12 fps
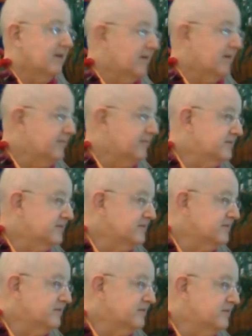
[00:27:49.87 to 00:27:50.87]
of
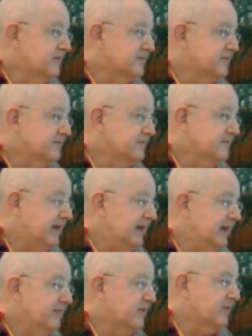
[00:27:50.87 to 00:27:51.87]
Vishnu or the
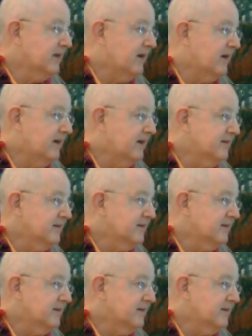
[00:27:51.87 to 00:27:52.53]
Supreme or God.